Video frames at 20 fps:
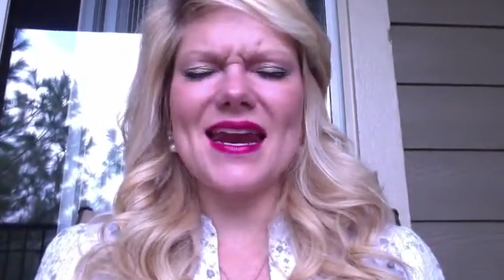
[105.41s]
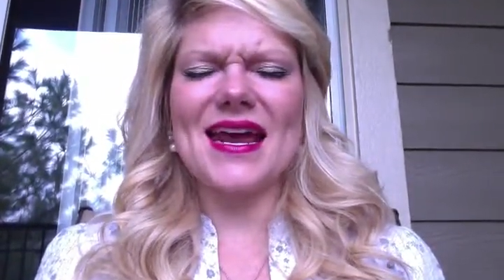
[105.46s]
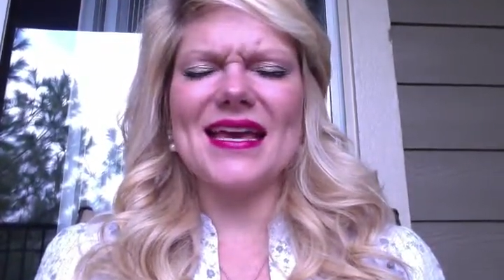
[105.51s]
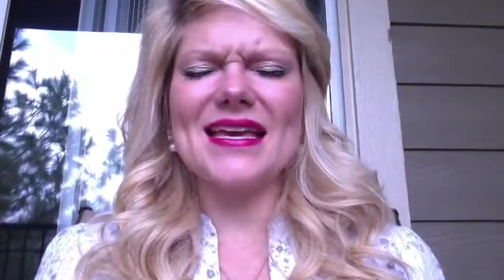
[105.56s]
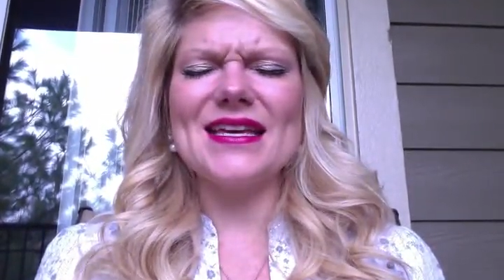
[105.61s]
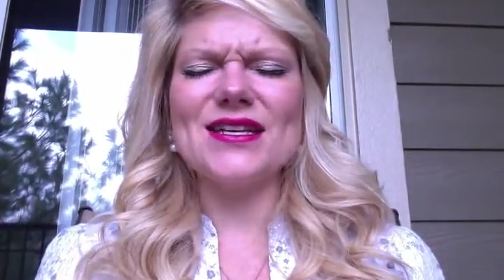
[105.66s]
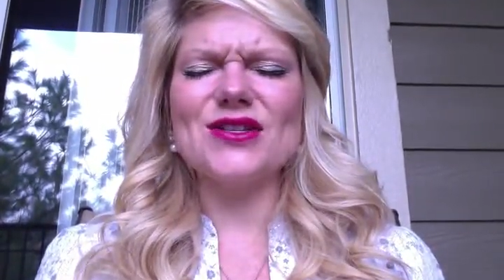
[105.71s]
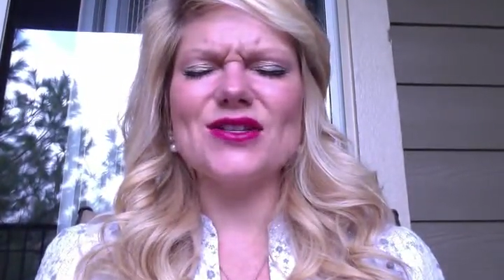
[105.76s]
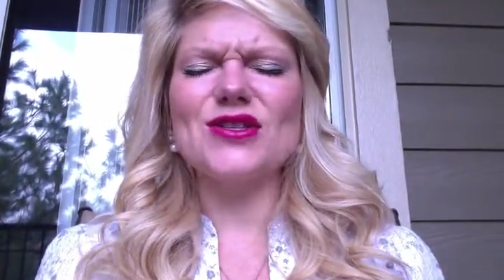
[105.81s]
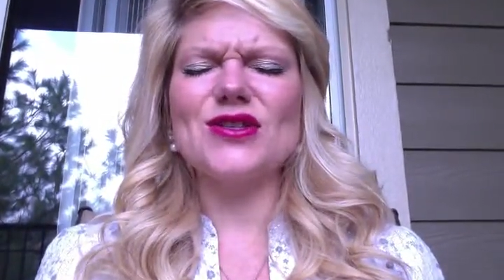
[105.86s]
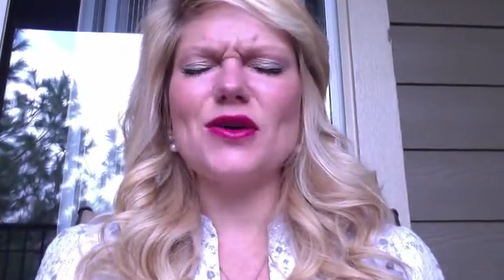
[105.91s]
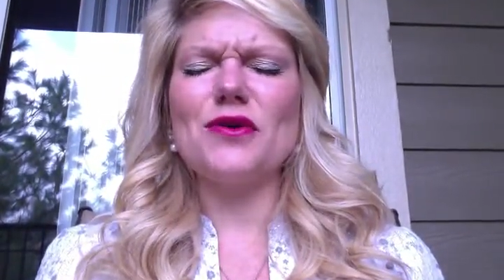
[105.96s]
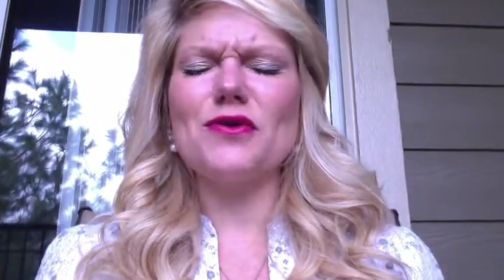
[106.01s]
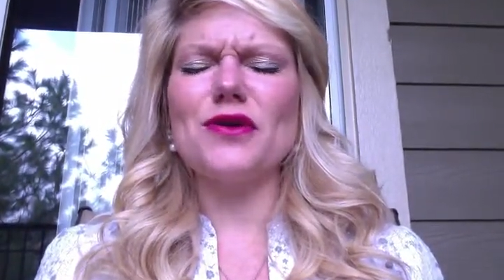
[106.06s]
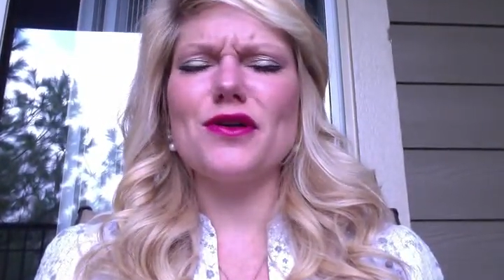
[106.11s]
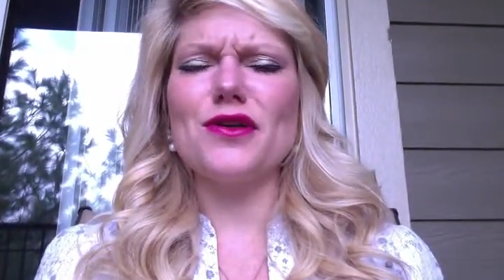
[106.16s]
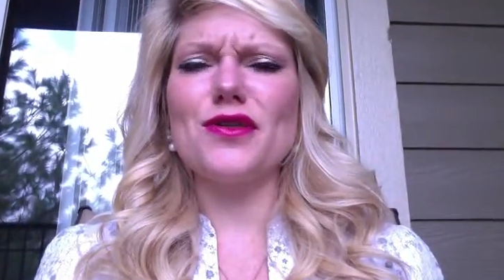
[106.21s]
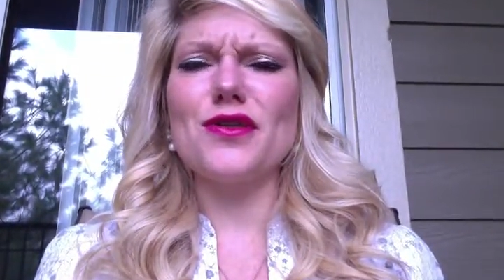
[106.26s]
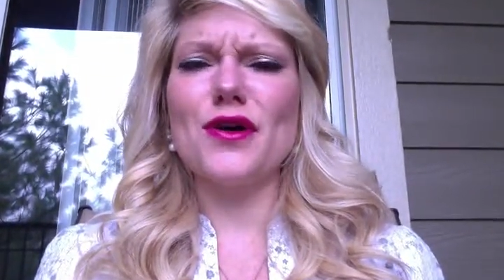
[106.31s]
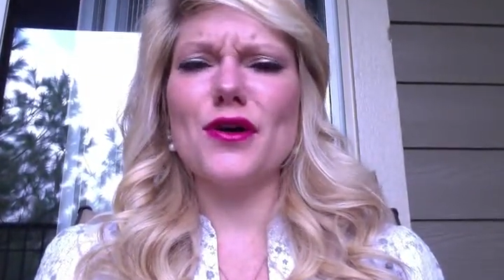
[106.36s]
I get so
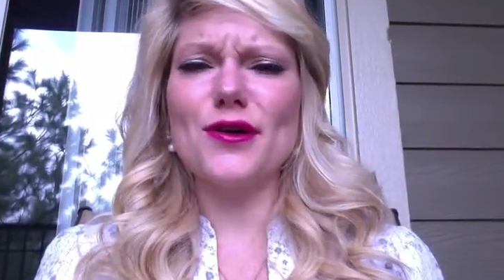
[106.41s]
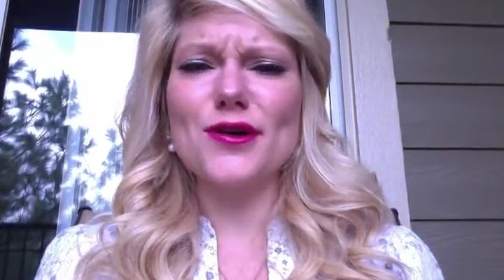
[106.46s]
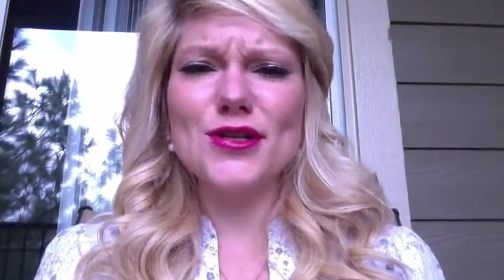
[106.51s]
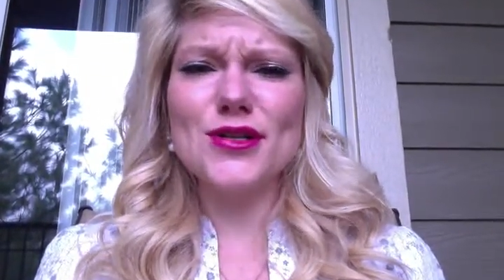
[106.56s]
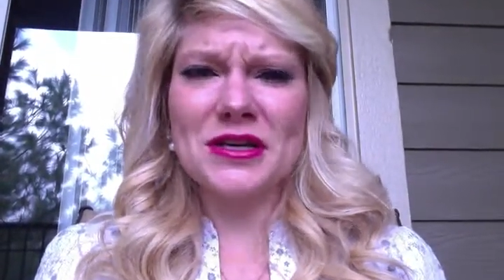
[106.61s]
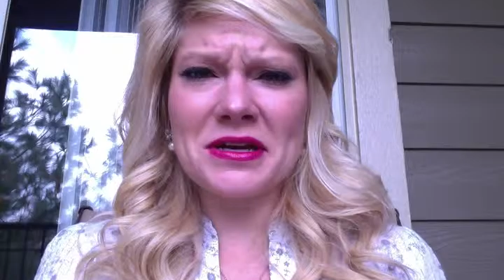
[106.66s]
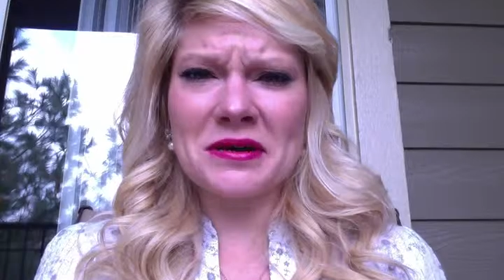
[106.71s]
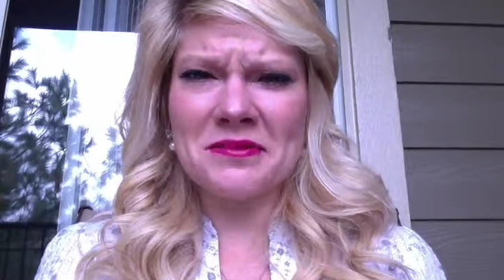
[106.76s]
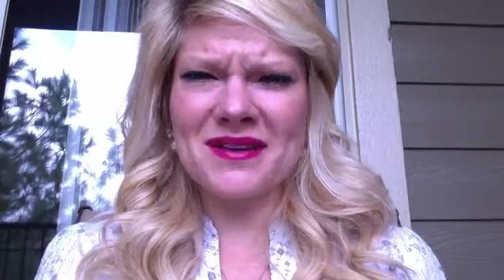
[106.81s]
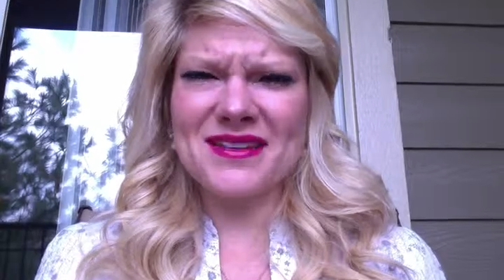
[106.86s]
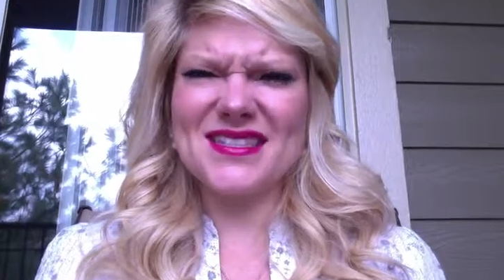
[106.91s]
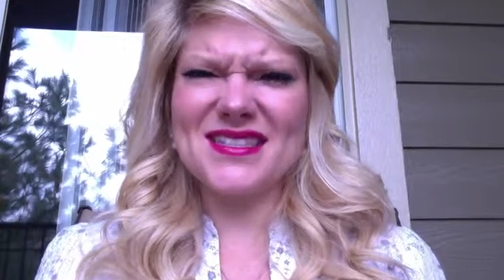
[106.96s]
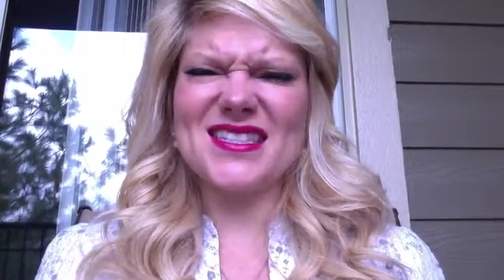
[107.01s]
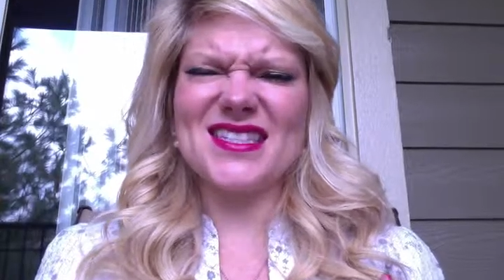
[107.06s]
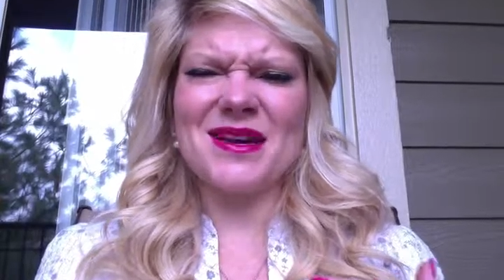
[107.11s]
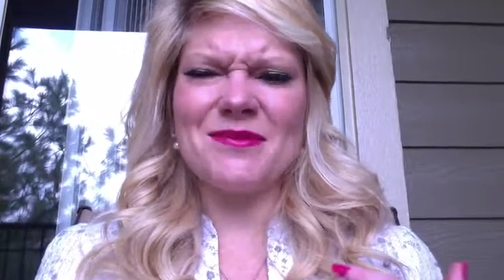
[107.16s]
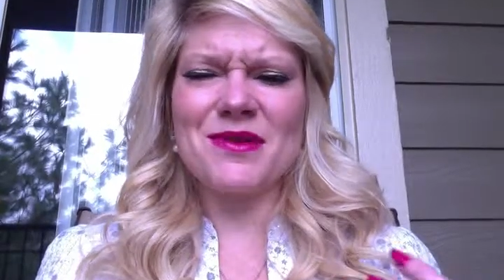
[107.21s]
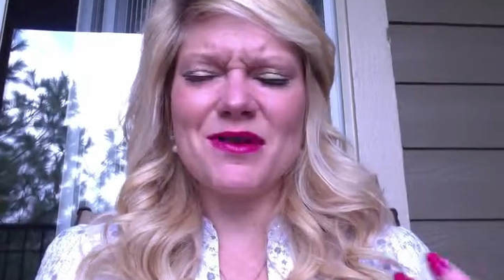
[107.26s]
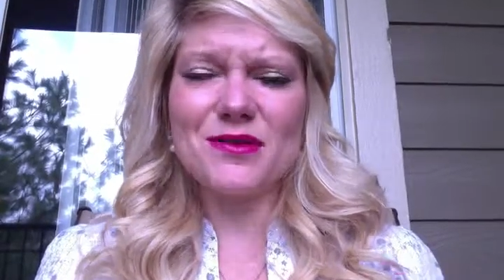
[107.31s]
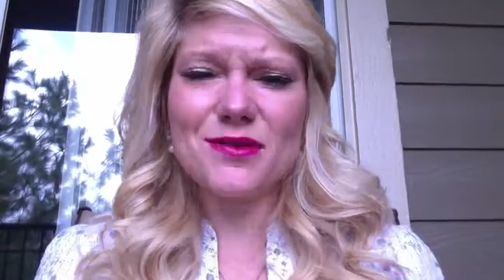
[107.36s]
lethargic and my
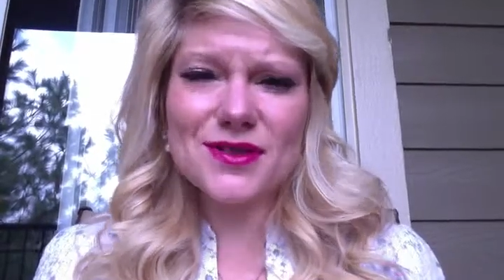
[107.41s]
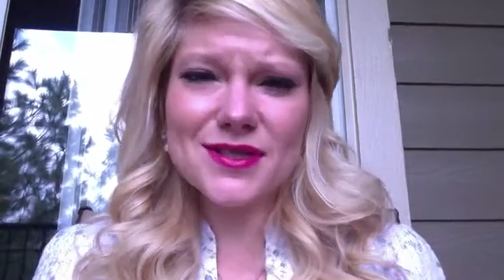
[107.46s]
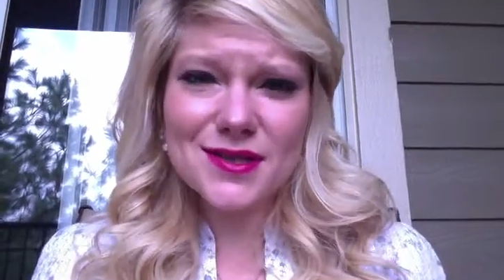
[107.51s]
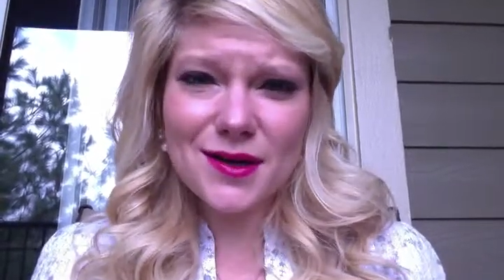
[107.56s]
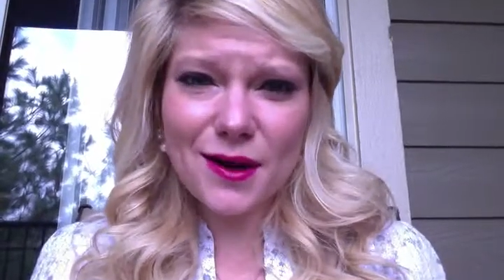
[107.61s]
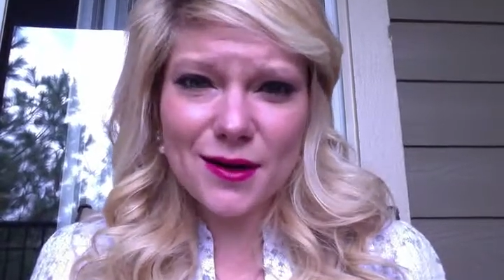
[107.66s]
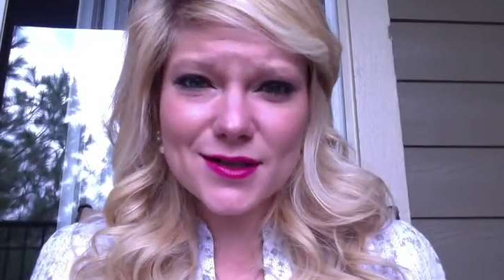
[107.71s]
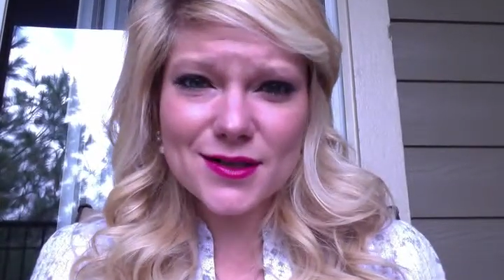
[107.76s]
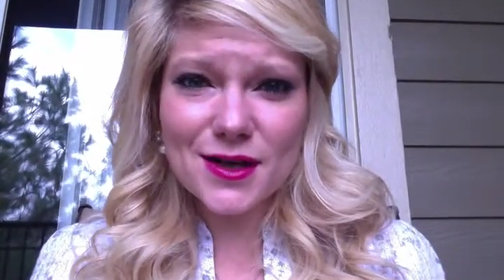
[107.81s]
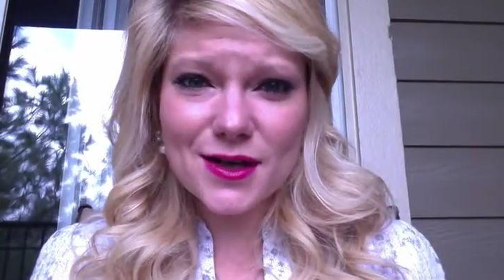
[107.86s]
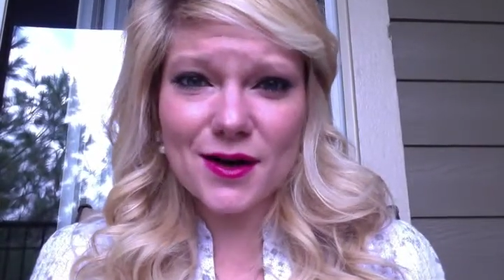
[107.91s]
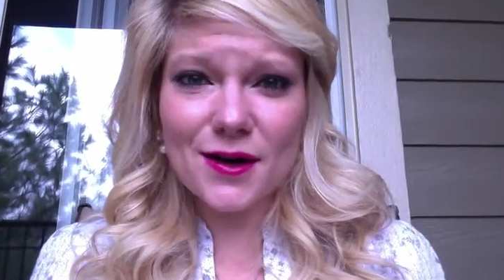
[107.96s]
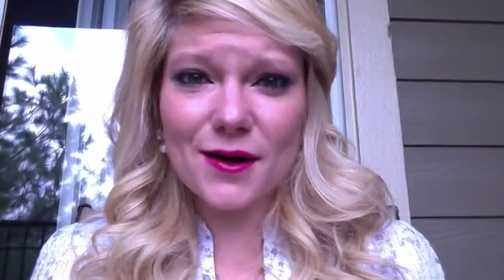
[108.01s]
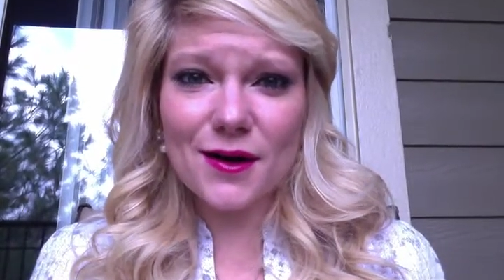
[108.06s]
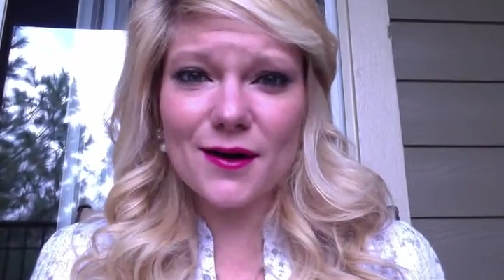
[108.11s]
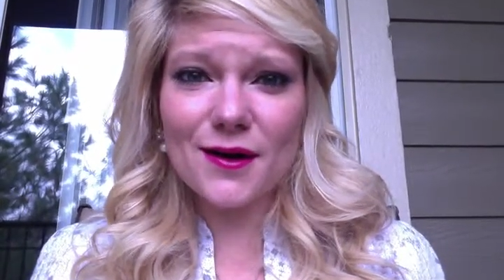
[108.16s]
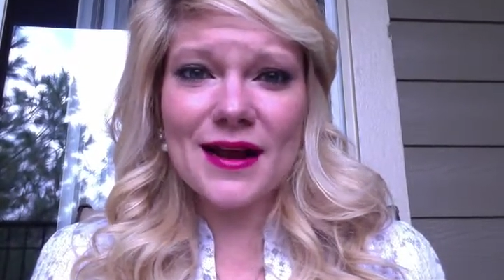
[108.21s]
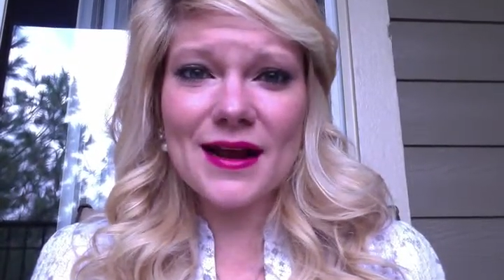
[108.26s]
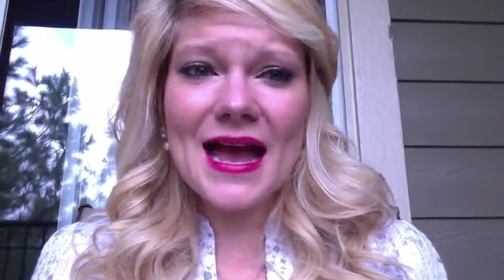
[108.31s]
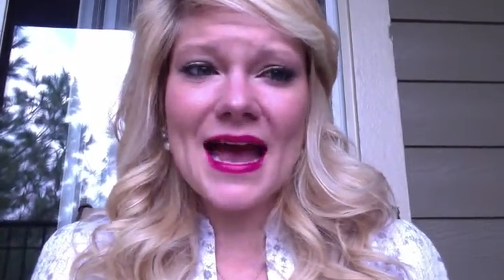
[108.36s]
stomach will start to
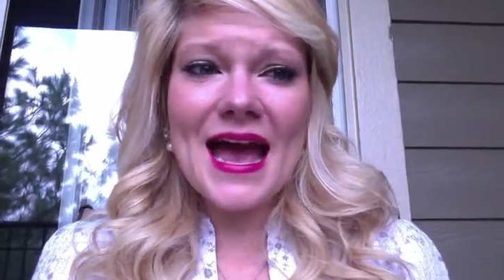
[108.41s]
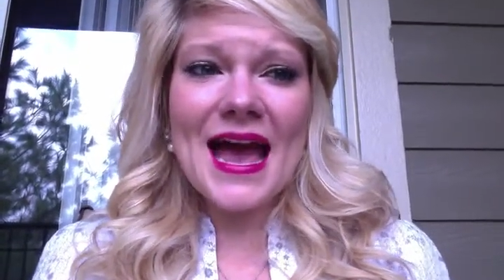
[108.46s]
hurt.